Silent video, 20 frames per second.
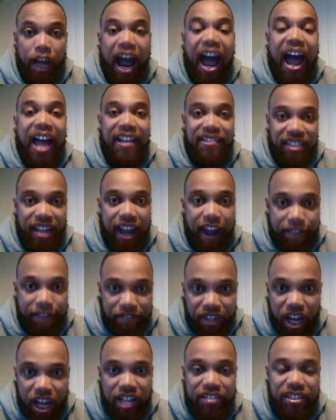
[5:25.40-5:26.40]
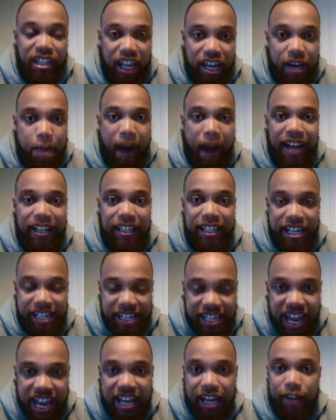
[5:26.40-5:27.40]
I actually have nuts. Anybody
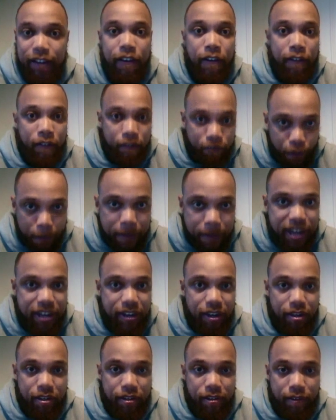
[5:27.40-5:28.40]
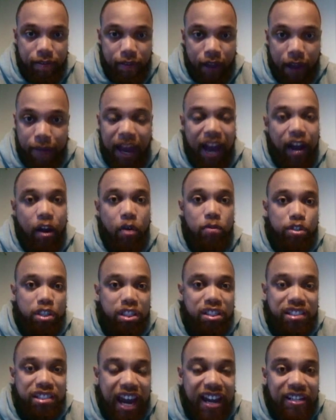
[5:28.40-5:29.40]
can get it from me. I'm not going to
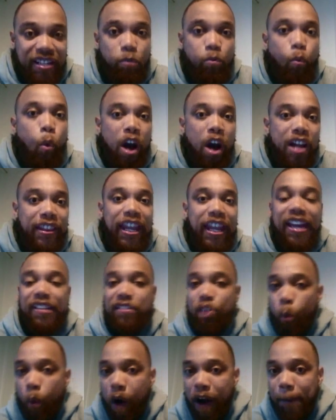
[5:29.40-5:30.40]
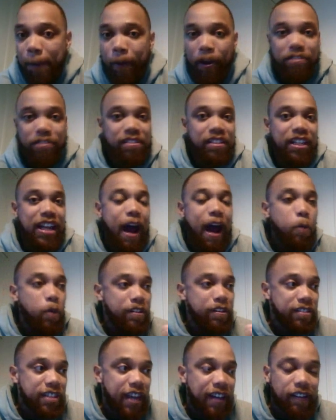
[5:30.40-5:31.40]
just say one thing to one person that I
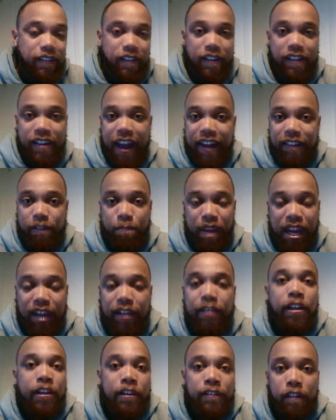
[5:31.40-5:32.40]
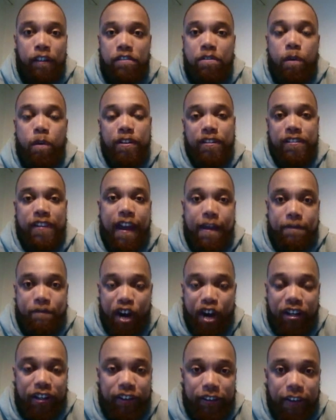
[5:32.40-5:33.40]
wouldn't say to the next man that's doing the same
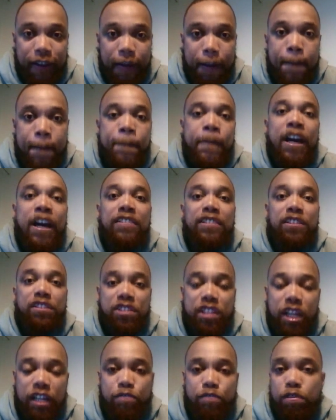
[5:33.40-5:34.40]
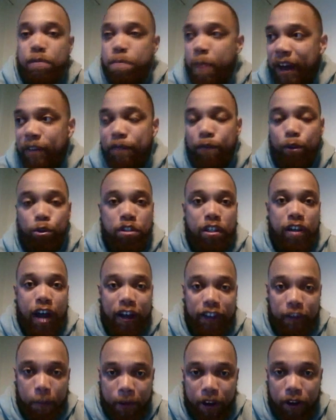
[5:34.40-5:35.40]
fucking thing. Because it's disrespectful to the
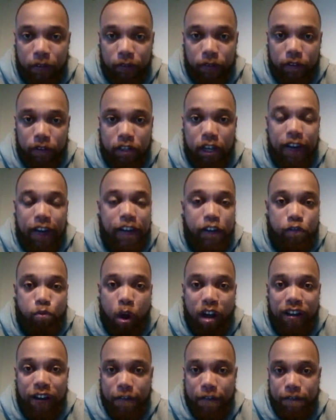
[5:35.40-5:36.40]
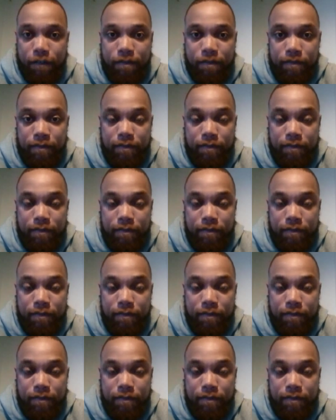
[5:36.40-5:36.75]
other person, to each one of them.